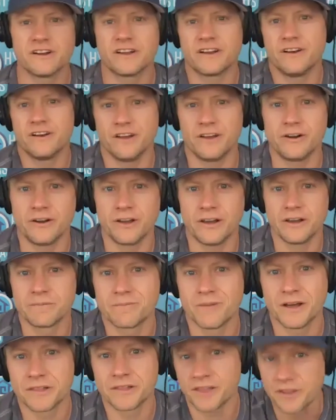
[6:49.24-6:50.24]

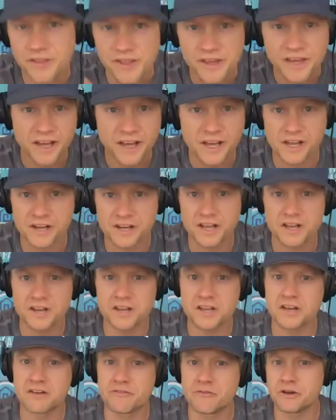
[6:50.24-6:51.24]
I think I got an
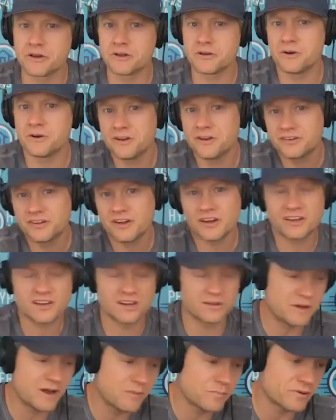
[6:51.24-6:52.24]
idea of what you're talking
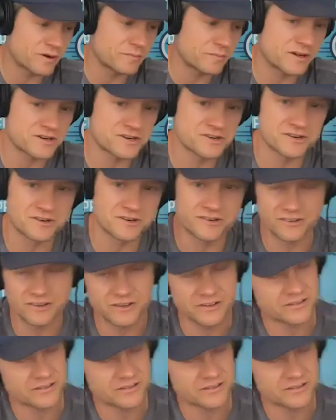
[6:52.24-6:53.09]
about, but I'm not sure. So